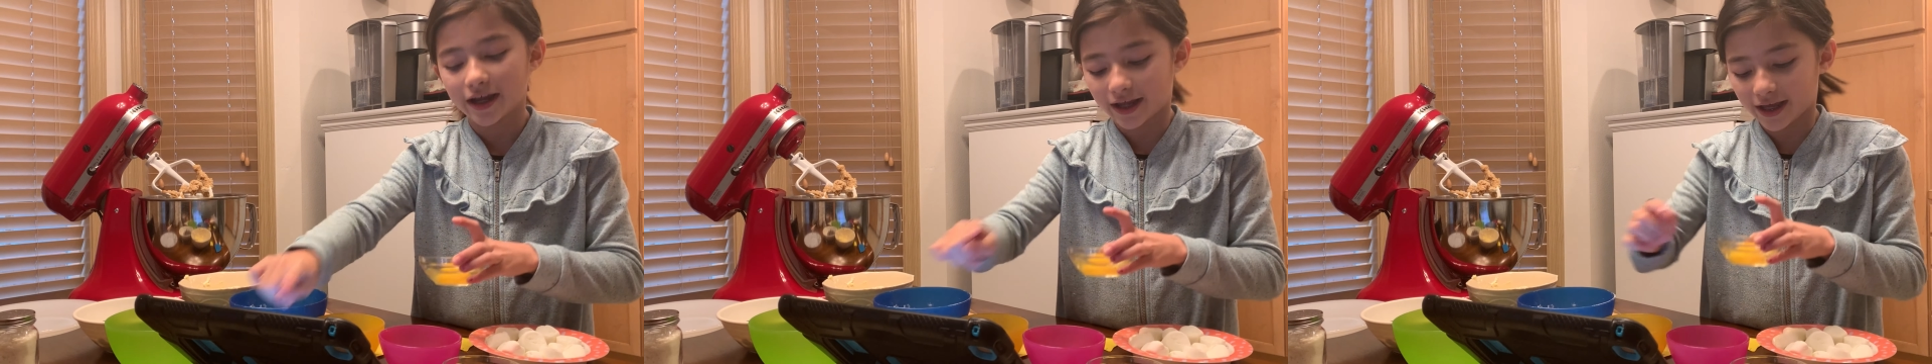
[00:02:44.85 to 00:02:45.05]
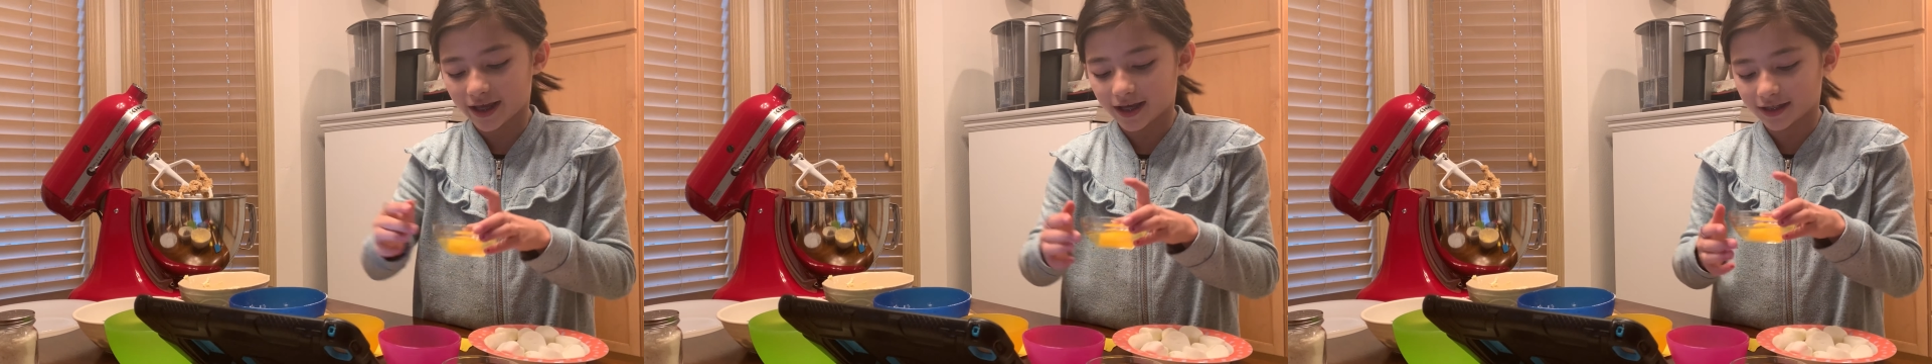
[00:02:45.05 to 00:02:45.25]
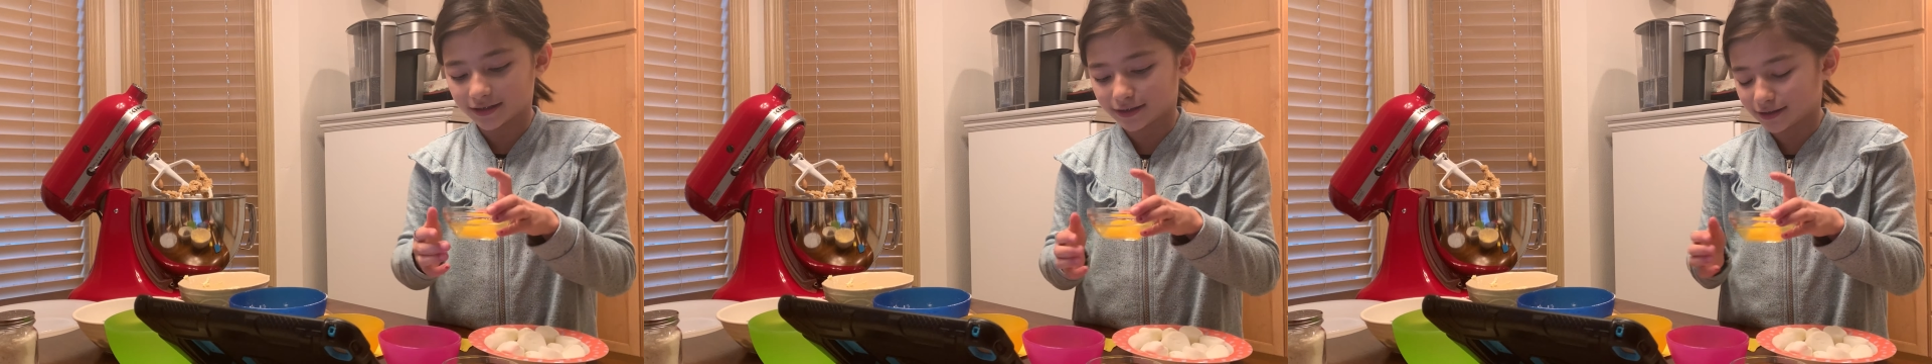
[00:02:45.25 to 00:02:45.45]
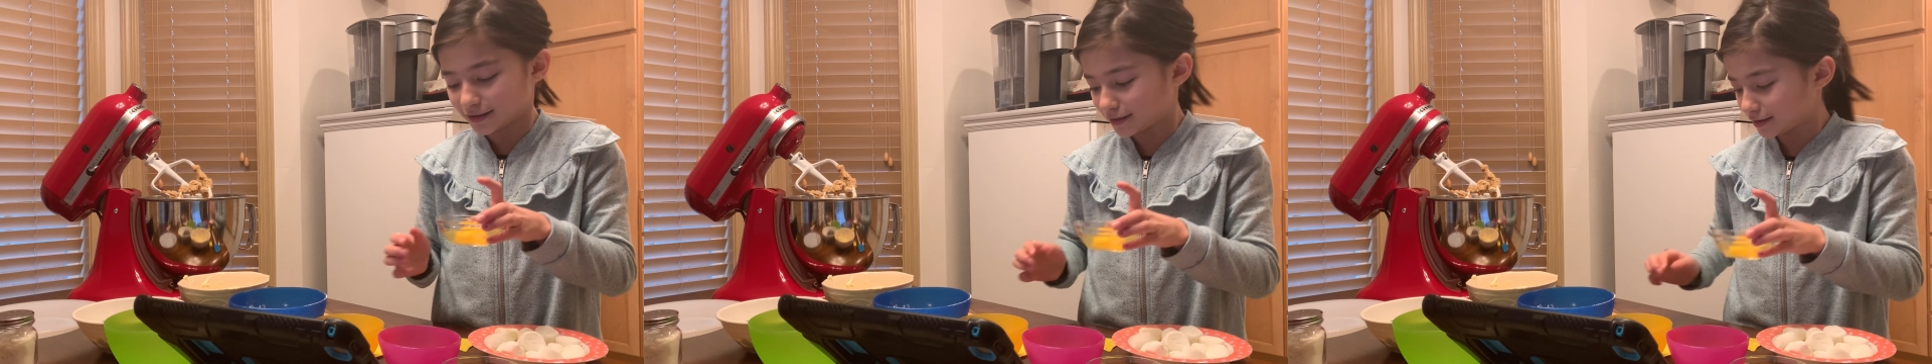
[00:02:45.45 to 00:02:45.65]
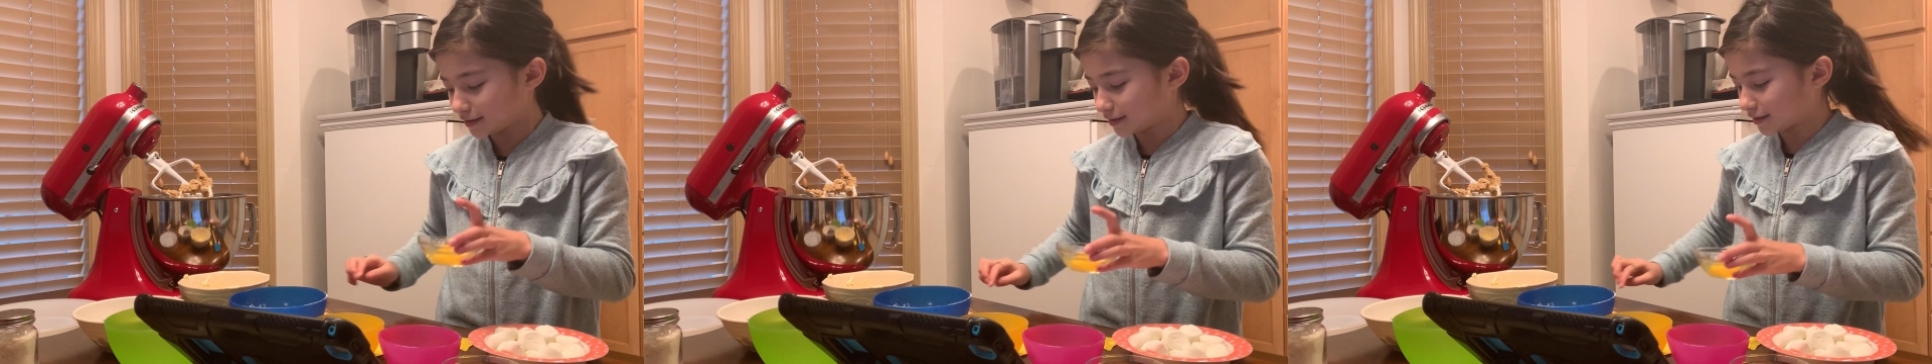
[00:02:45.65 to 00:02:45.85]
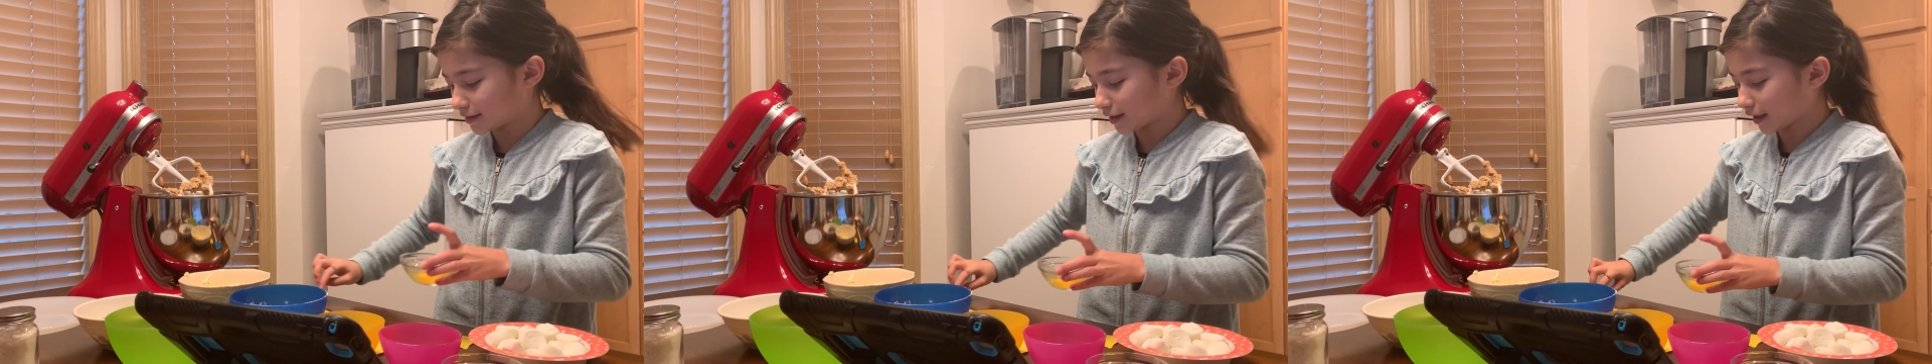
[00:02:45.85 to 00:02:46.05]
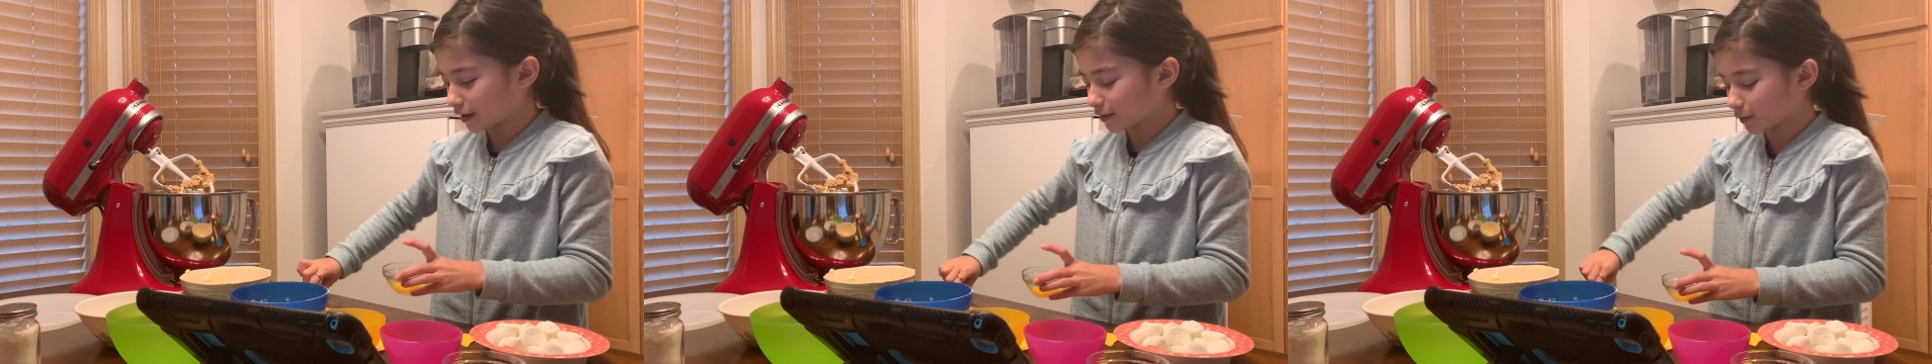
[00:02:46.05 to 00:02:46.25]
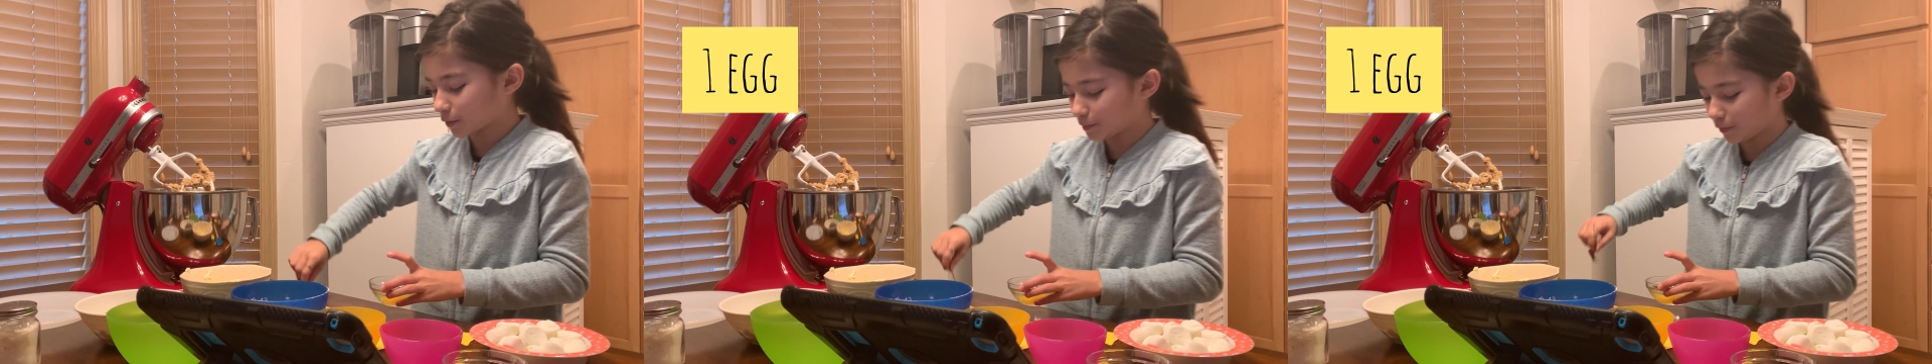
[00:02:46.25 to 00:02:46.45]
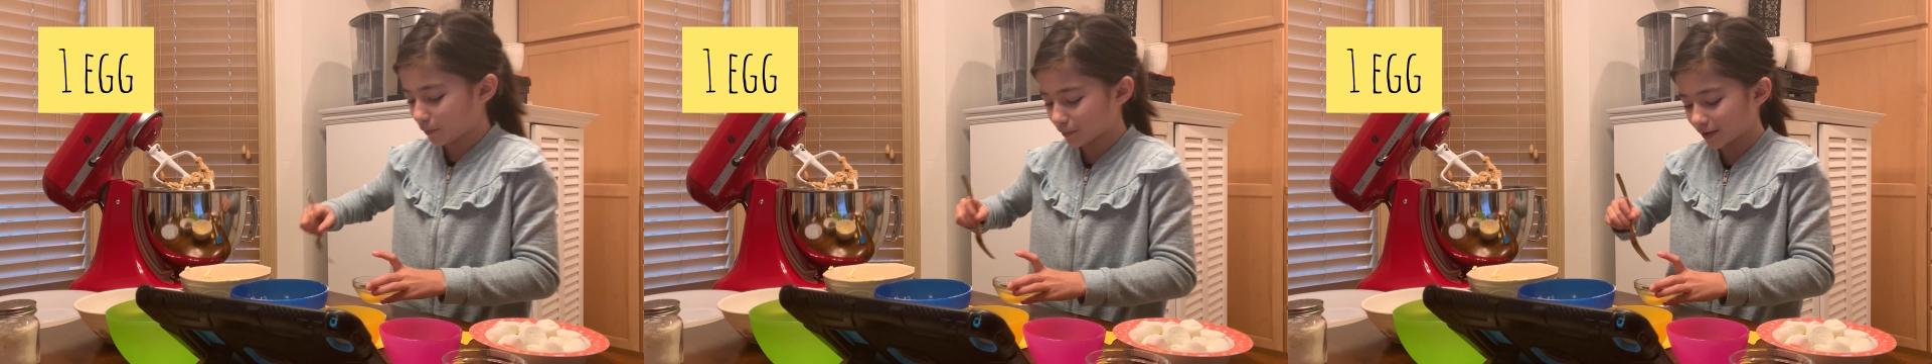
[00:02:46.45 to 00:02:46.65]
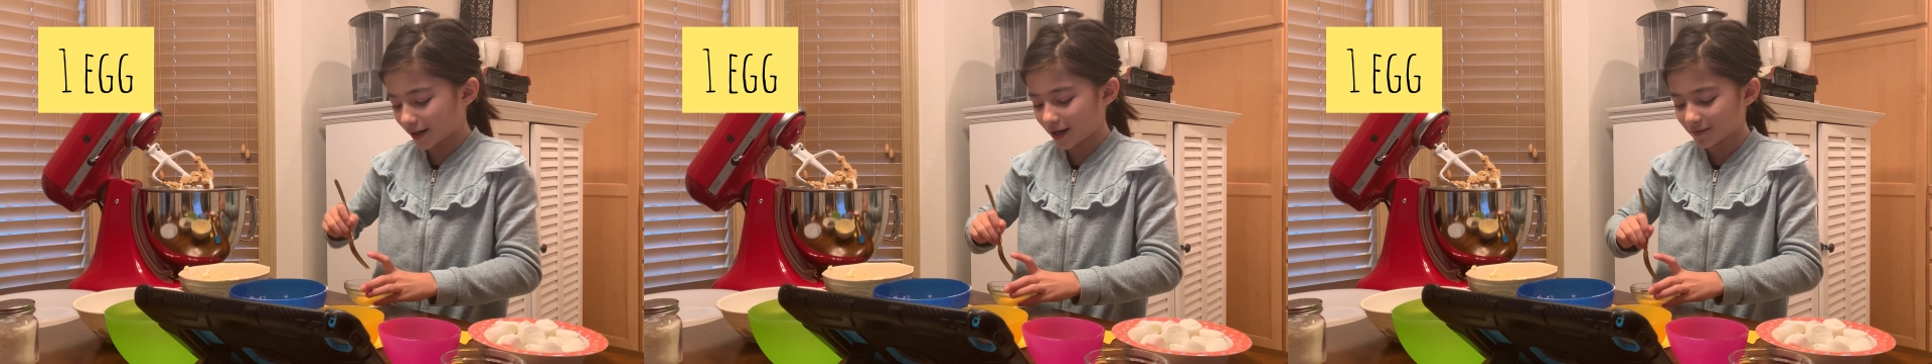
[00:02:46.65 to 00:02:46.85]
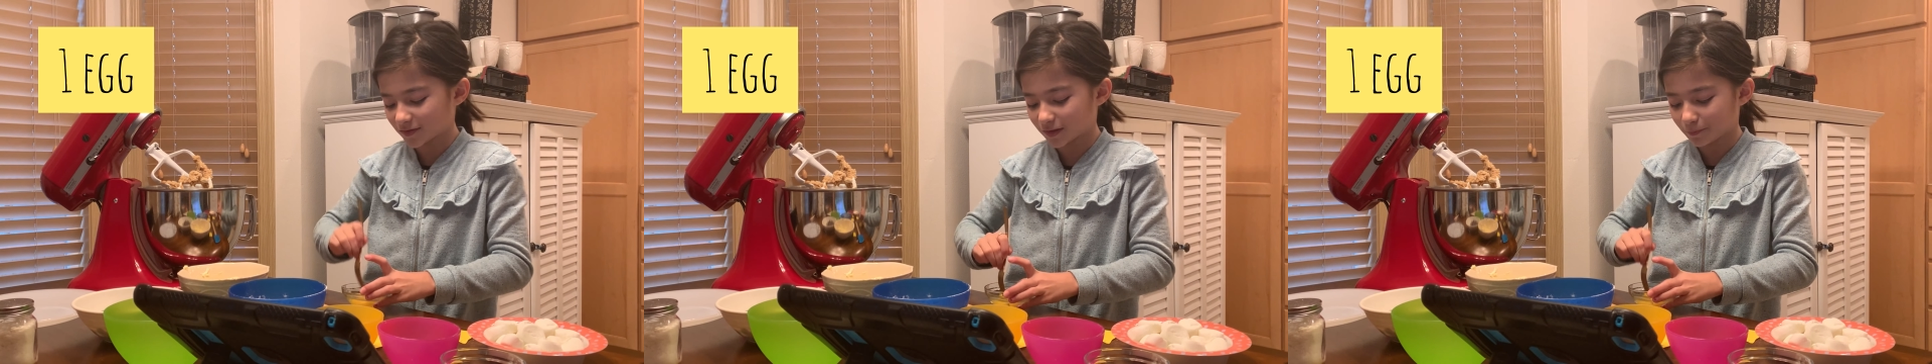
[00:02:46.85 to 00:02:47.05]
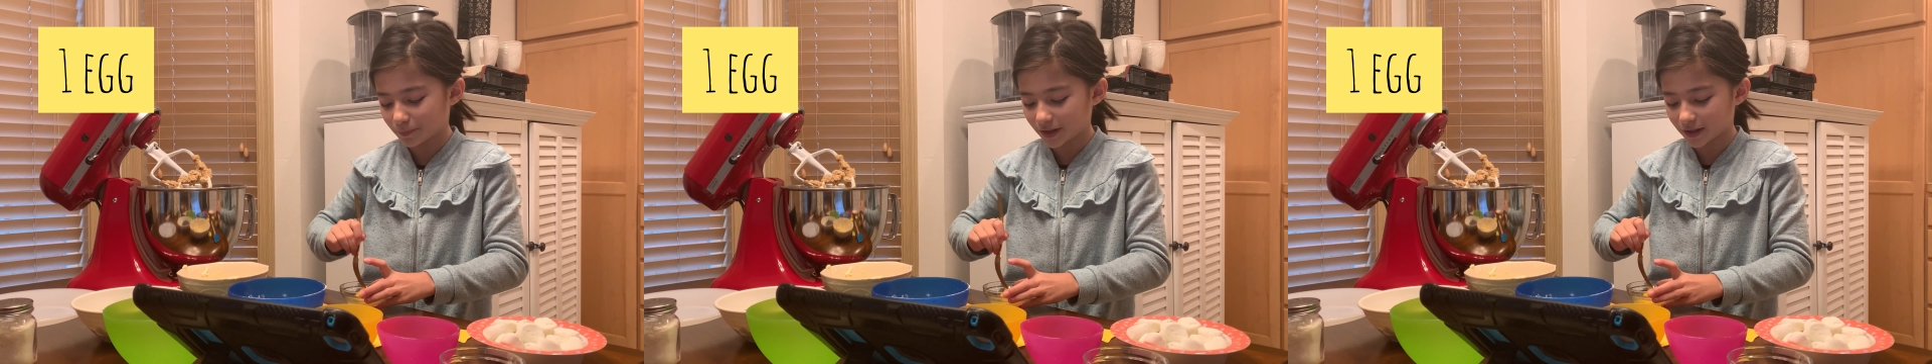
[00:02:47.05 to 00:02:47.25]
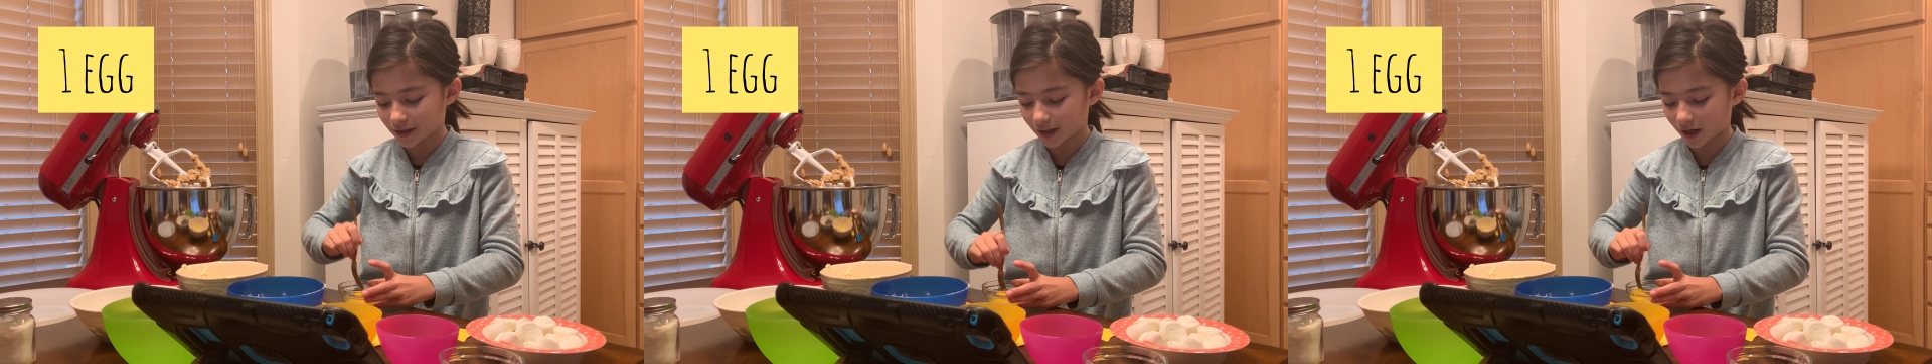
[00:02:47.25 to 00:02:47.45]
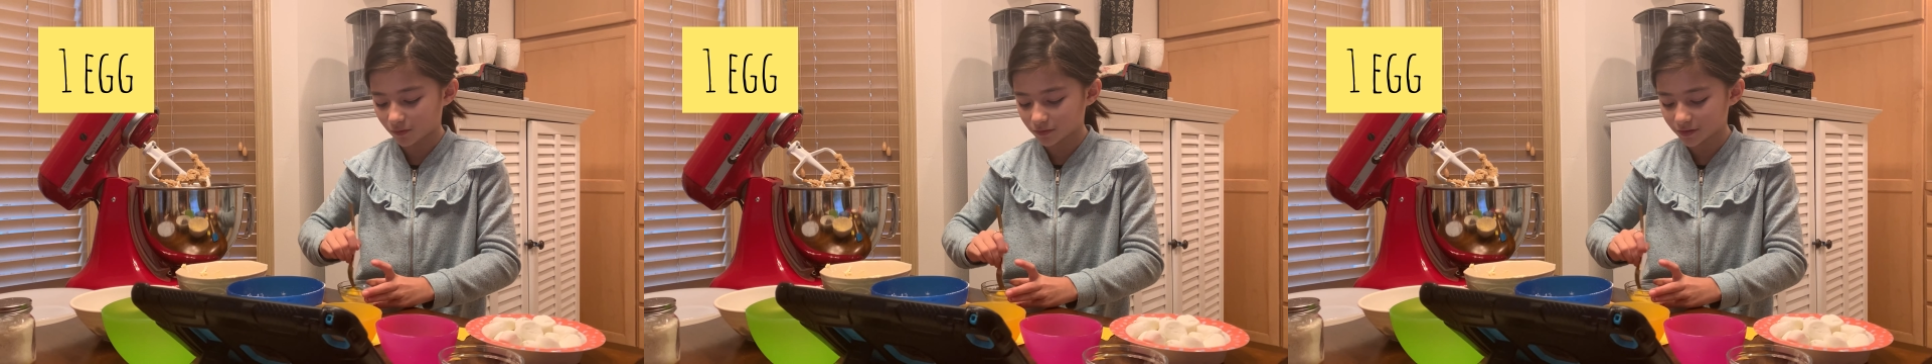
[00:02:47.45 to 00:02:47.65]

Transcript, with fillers: and it's in this tiny little bowl, and I have to beat it now.